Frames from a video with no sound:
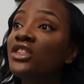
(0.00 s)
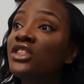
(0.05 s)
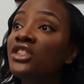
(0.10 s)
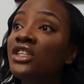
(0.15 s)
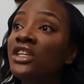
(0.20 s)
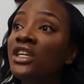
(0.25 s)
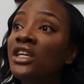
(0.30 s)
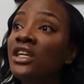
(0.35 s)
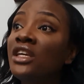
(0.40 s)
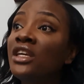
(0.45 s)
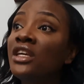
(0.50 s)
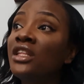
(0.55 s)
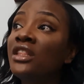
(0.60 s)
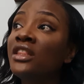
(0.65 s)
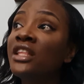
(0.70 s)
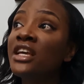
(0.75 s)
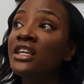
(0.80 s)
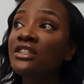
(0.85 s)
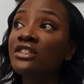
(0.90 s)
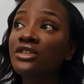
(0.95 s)
the
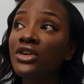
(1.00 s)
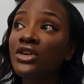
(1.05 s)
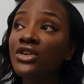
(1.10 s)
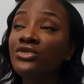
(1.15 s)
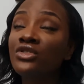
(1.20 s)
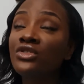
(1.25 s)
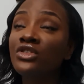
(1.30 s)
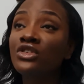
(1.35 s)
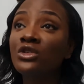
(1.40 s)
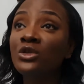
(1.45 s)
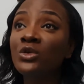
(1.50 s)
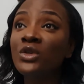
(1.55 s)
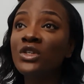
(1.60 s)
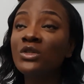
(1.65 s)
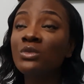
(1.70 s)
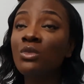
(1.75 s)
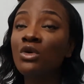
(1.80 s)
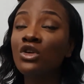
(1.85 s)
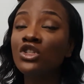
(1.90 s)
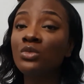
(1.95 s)
next surgery is always
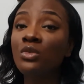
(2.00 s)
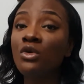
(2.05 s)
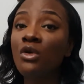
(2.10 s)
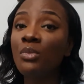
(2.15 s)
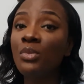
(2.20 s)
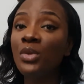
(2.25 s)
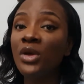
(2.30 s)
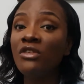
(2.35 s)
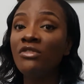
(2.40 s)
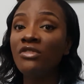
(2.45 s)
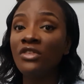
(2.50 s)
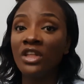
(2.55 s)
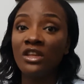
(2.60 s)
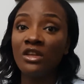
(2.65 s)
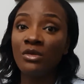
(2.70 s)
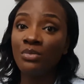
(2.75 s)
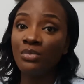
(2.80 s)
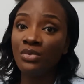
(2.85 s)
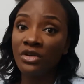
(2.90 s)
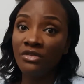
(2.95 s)
much more painful than
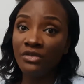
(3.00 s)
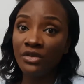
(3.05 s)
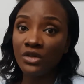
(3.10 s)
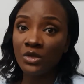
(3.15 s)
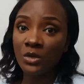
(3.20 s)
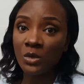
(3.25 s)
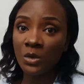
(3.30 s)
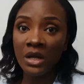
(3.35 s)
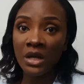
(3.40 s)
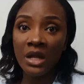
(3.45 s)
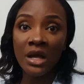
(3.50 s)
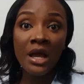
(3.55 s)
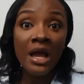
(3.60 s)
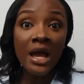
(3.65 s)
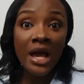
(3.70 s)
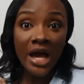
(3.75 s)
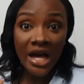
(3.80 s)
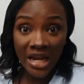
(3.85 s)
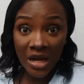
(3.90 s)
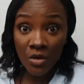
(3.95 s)
the previous one,
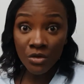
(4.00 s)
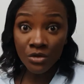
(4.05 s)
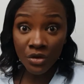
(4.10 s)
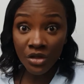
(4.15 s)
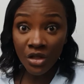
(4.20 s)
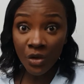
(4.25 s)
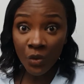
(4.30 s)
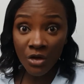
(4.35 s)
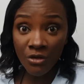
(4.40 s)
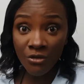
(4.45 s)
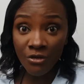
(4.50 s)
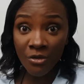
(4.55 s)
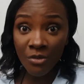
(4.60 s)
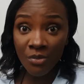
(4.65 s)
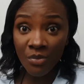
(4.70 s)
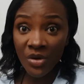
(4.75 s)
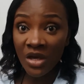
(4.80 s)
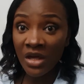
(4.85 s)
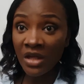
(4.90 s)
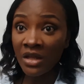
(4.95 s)
and I was running away from
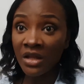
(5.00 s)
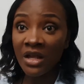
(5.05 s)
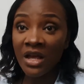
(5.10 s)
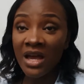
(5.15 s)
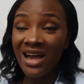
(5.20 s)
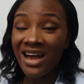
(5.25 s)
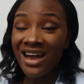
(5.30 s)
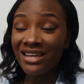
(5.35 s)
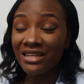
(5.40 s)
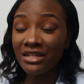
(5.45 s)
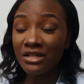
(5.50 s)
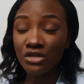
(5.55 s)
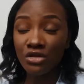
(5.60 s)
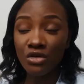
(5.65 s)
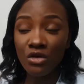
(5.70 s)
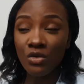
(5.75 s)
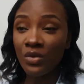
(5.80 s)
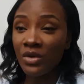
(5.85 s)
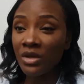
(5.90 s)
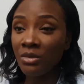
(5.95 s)
pain. I
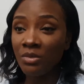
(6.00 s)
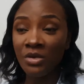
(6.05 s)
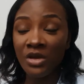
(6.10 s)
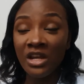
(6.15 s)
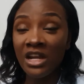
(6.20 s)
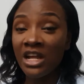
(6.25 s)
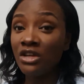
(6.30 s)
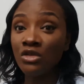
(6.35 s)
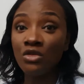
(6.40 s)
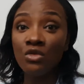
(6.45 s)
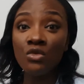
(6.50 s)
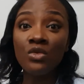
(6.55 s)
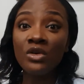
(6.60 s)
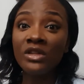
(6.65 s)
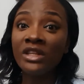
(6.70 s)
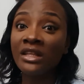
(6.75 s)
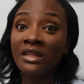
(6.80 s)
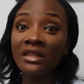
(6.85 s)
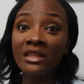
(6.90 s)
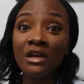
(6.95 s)
suck with pain. I don't
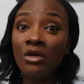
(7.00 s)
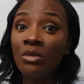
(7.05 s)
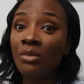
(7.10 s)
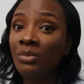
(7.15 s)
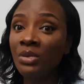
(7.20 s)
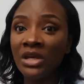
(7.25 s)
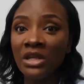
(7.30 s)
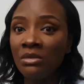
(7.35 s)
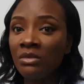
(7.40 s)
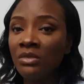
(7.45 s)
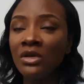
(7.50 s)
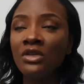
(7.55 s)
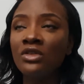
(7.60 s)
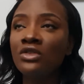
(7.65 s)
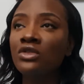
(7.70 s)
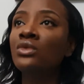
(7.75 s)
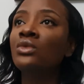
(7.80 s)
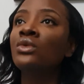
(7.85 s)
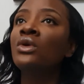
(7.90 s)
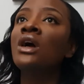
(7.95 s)
want anything that will pain me,
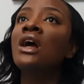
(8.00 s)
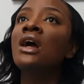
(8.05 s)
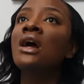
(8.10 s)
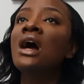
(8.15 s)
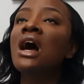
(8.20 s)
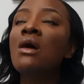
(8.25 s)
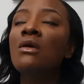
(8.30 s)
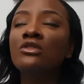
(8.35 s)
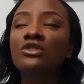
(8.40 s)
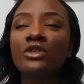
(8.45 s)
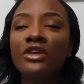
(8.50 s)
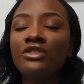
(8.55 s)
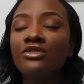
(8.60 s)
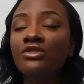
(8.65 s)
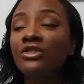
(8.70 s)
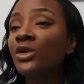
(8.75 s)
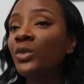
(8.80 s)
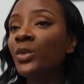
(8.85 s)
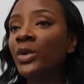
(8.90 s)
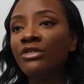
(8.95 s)
so I was trying to
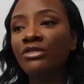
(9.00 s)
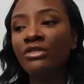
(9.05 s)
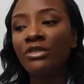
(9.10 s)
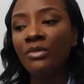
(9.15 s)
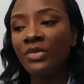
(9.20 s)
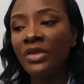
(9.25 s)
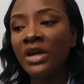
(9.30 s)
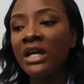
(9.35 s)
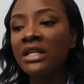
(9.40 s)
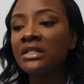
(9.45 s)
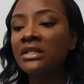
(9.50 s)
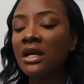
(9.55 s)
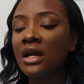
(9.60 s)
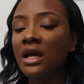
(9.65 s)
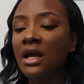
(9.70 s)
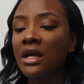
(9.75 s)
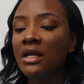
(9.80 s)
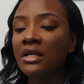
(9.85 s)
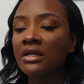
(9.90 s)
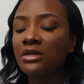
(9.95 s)
run away from that.
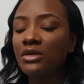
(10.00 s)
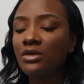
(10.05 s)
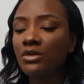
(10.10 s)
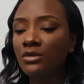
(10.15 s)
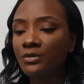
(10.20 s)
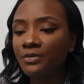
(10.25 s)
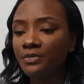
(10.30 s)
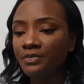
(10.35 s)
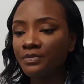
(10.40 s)
So